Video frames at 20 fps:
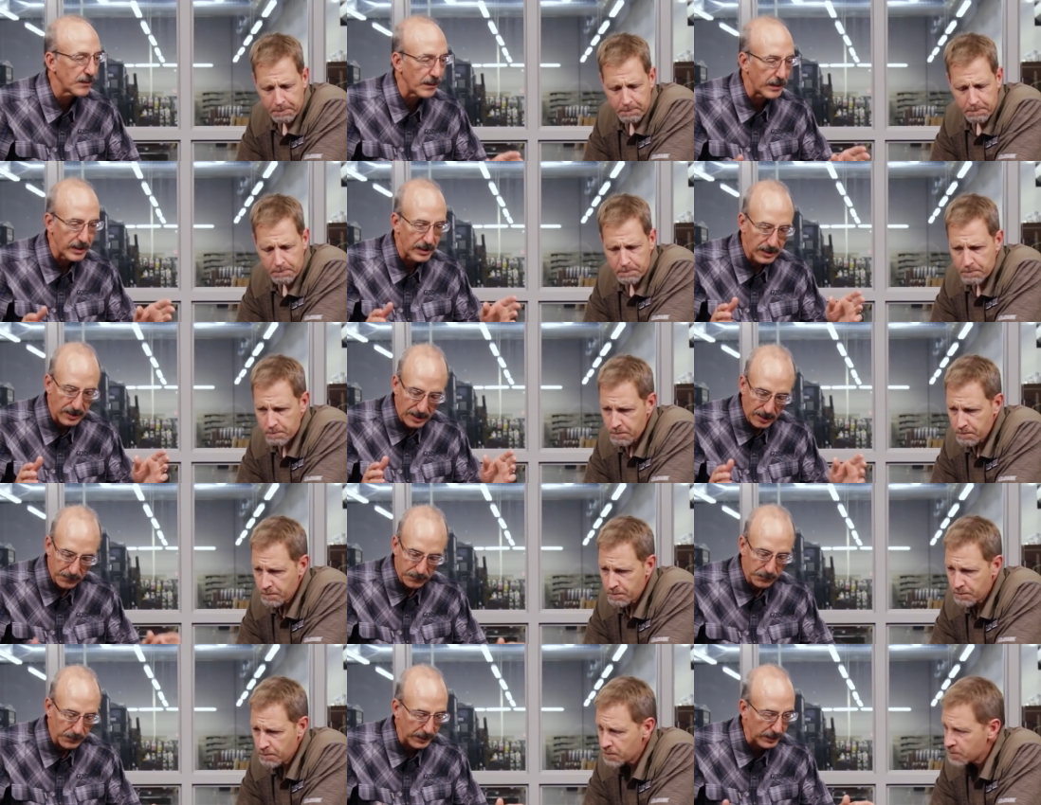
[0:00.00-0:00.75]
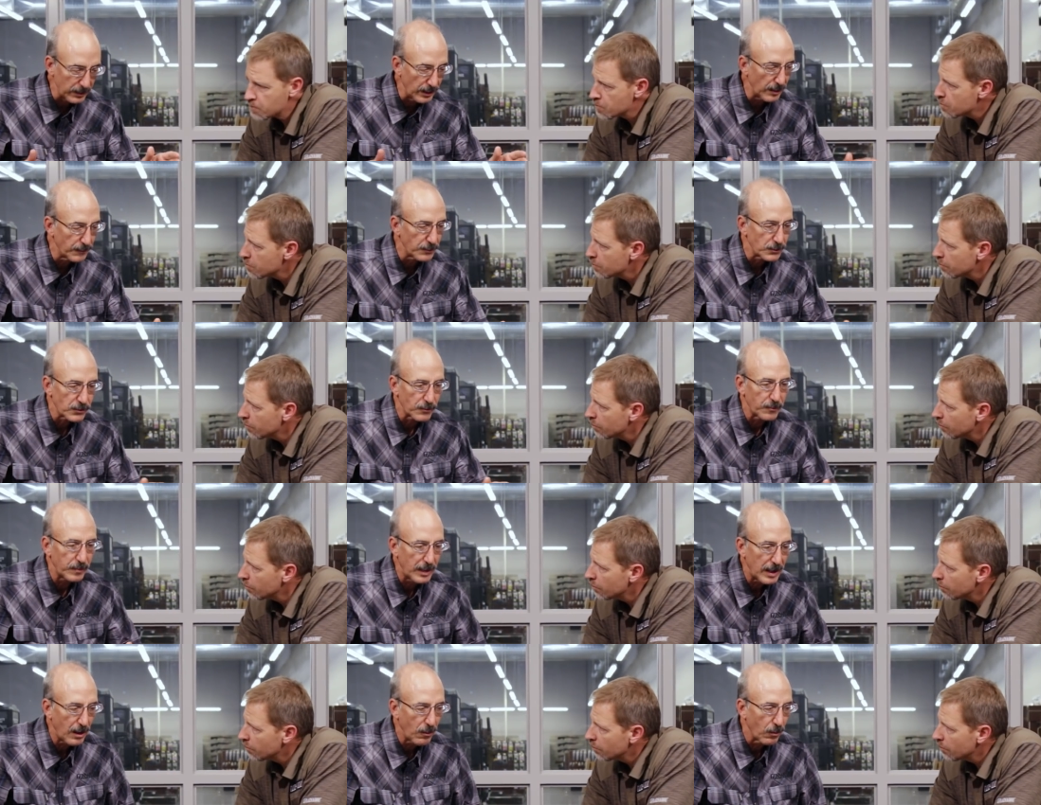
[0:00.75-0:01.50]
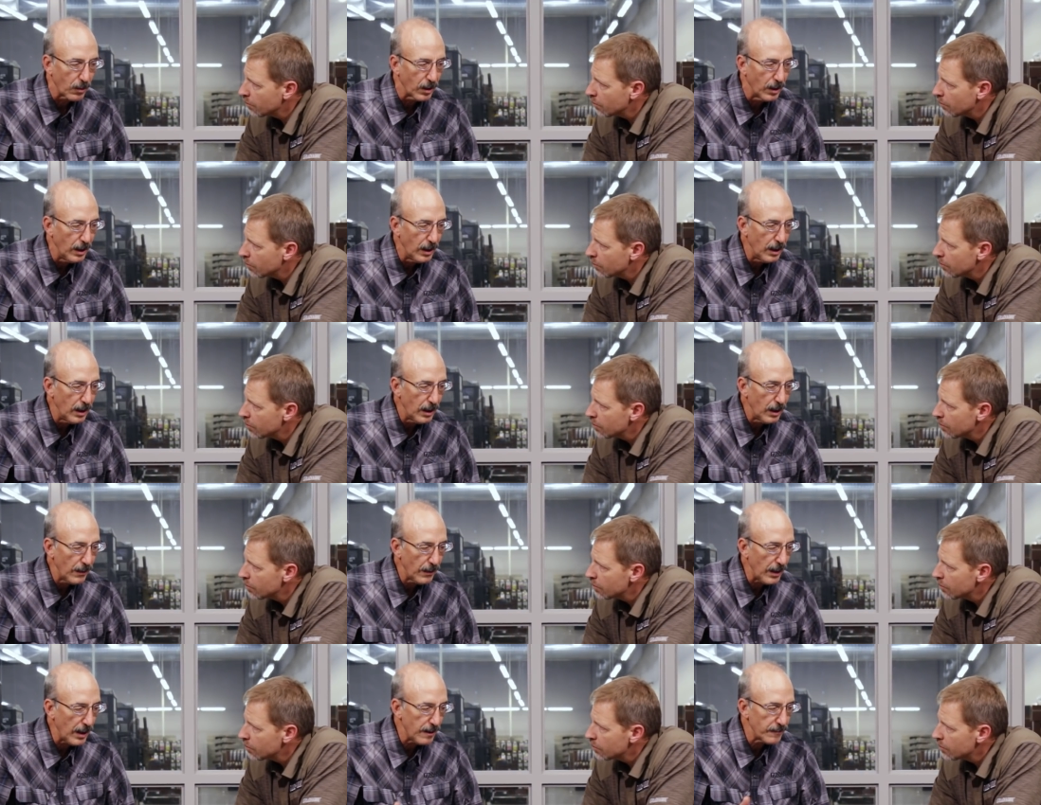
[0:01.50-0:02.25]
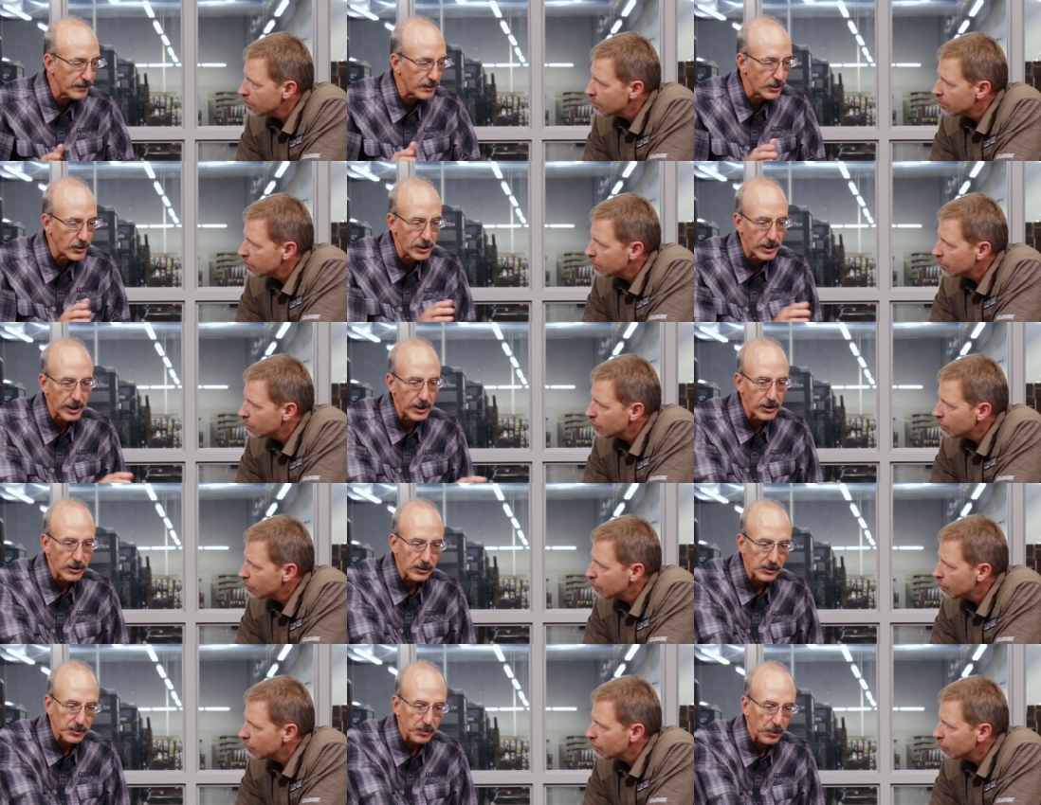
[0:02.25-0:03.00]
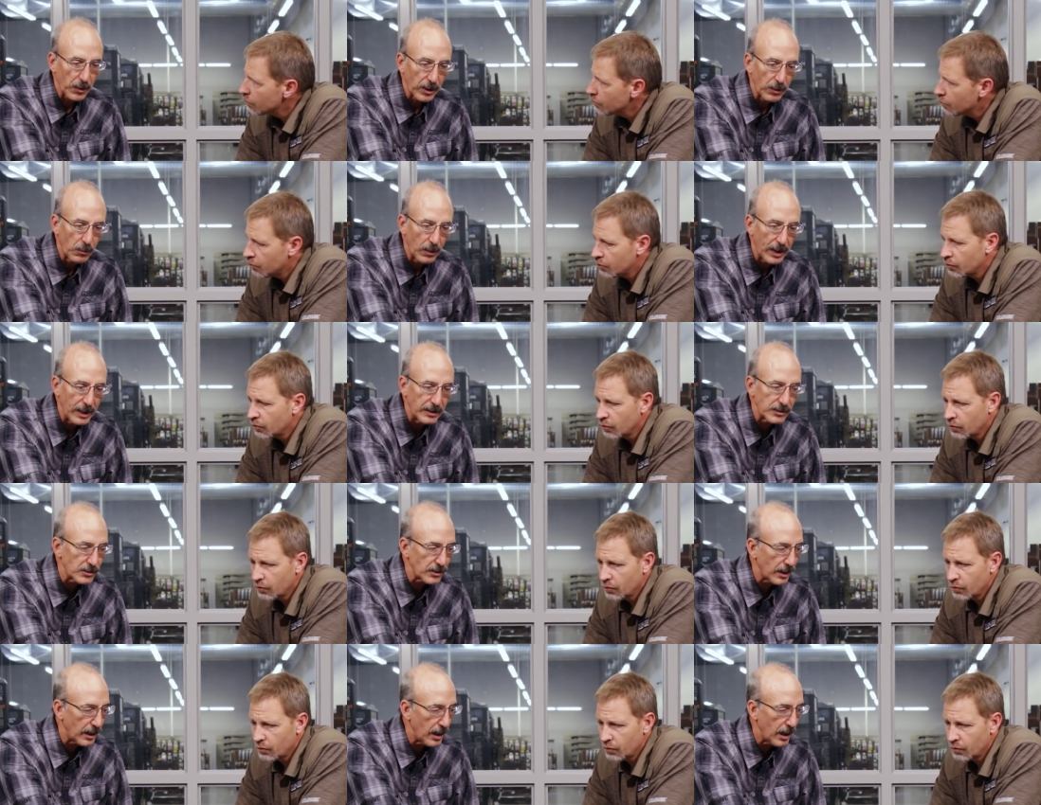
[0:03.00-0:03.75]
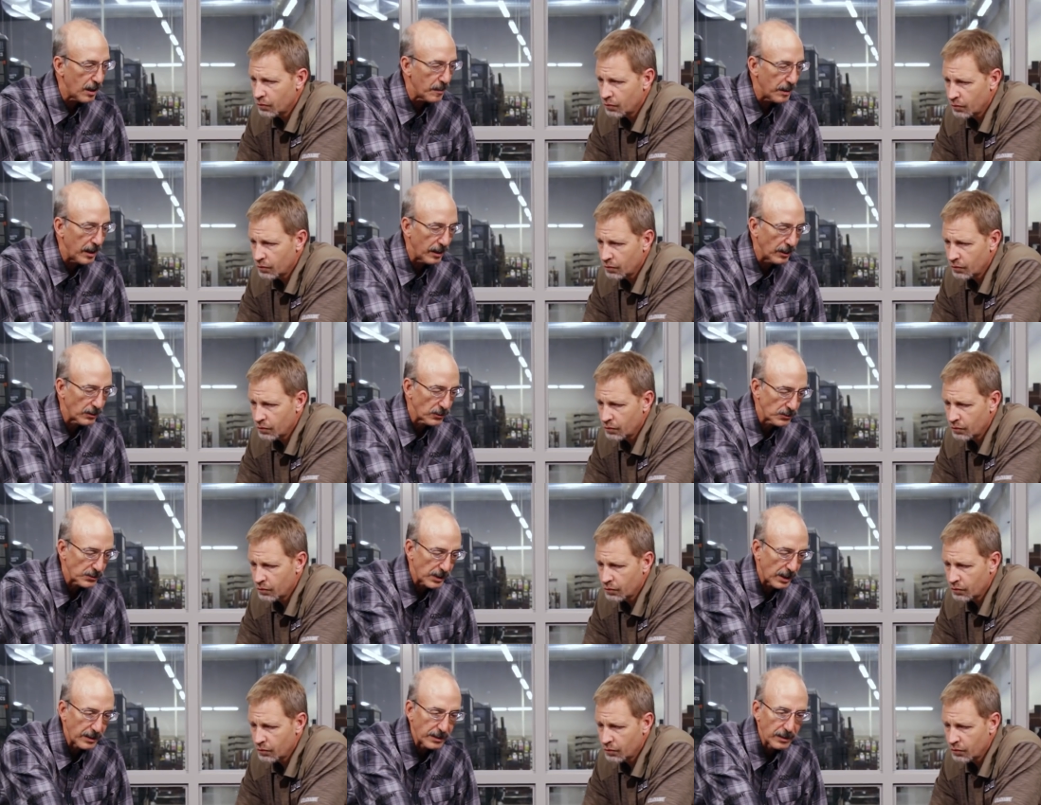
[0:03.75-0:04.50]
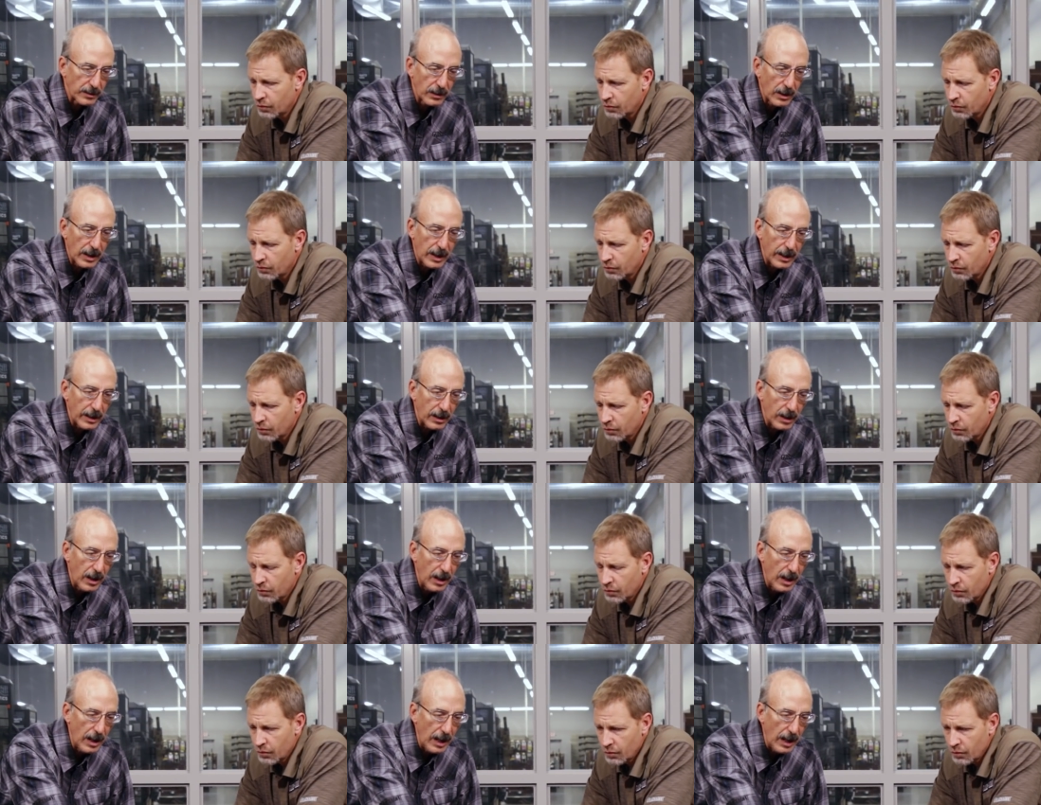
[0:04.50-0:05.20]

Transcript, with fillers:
Speaker 1: of the differing levels of power, they have to change spring weights, cam angles, and the like.